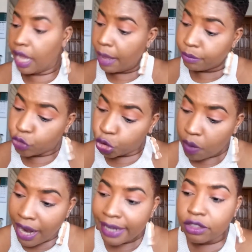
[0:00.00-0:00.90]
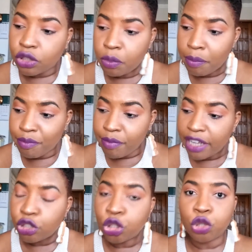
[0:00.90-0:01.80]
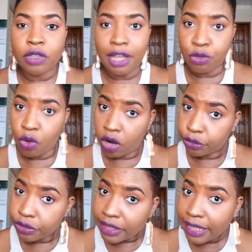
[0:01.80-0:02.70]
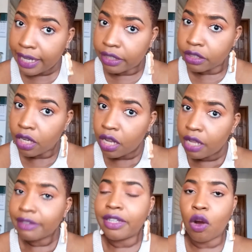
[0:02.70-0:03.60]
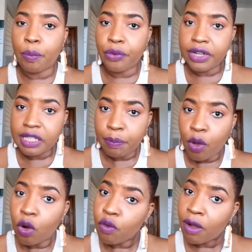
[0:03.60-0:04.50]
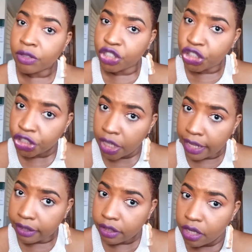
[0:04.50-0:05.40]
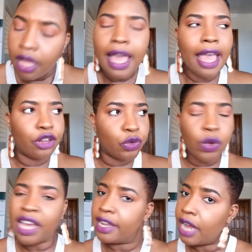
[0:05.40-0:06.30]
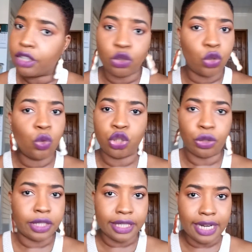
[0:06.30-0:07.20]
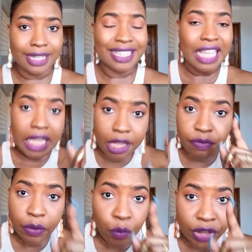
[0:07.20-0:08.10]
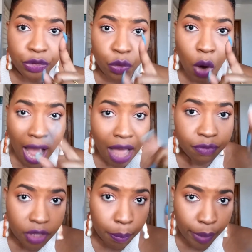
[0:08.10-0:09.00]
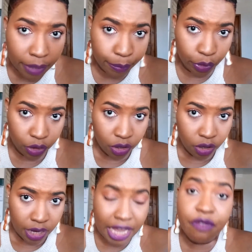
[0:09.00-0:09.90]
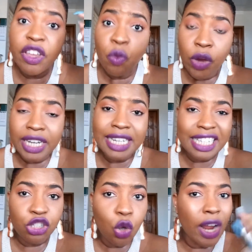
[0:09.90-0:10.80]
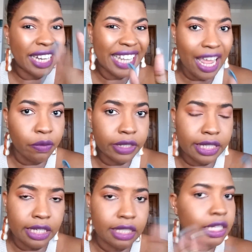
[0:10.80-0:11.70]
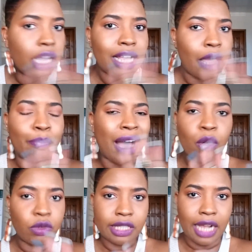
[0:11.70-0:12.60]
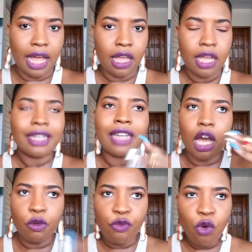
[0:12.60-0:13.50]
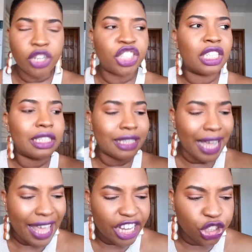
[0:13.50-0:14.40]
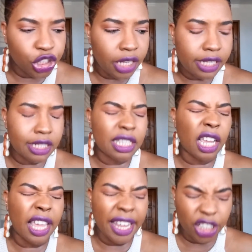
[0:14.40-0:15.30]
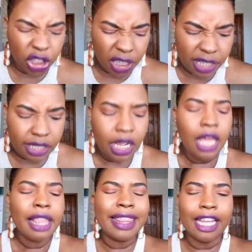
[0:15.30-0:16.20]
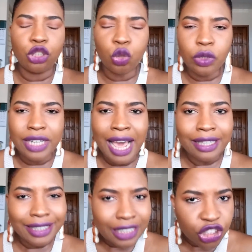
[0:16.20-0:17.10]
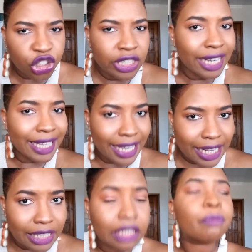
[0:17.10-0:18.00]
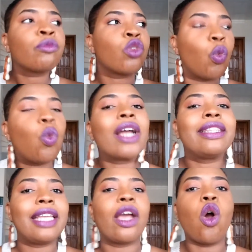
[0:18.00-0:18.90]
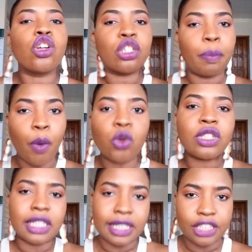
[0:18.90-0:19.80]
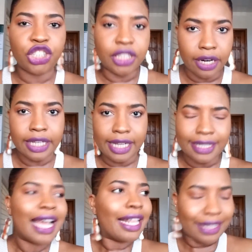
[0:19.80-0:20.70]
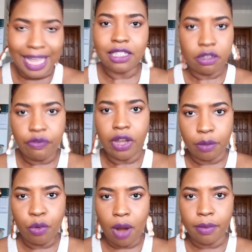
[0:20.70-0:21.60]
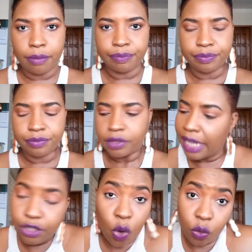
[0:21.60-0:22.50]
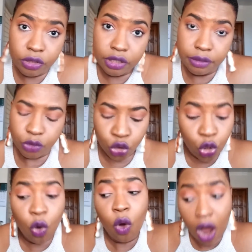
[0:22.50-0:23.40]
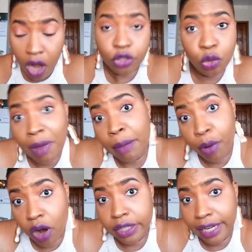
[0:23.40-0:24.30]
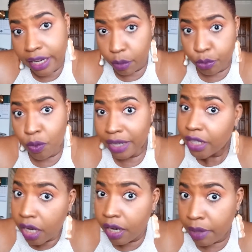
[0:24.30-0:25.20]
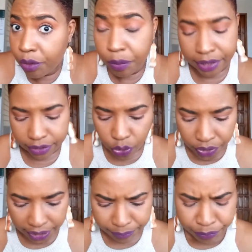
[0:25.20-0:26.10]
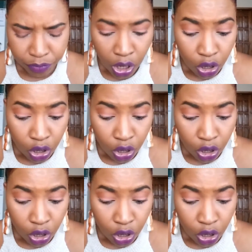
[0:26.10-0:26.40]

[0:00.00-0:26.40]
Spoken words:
I'm trying to make sure that you understand there are principles around this shit, and you cannot do certain things, even when you have the paper, even when it is your inheritance. Et pas comme ça. Unfortunately, the Haitians, they do not teach their kids what they are supposed to teach their kids. That's the fucking problem. They don't. So I'll do my part and help you out a little bit. Okay.